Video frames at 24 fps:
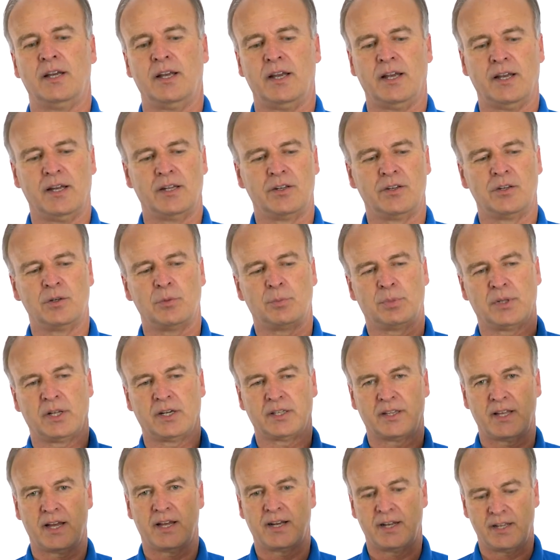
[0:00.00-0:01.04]
And you
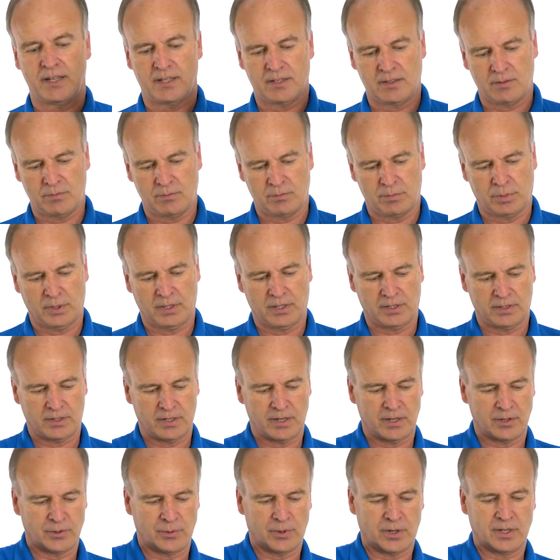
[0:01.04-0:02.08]
plug that in, plug the
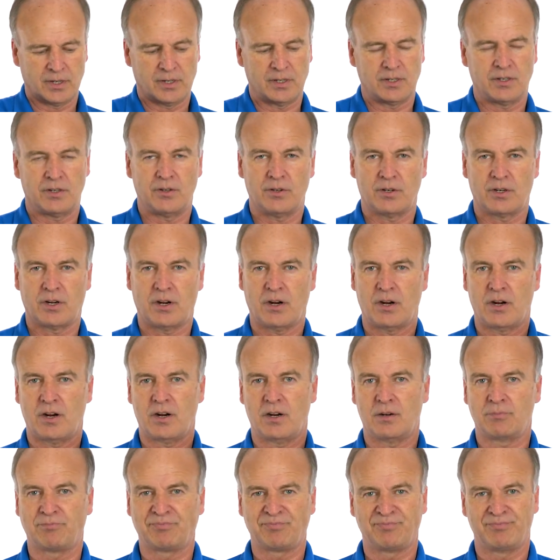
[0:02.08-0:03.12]
other end into your
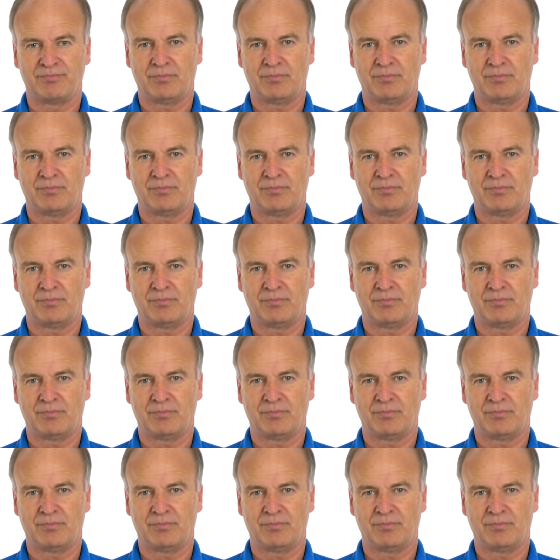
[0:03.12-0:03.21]
car,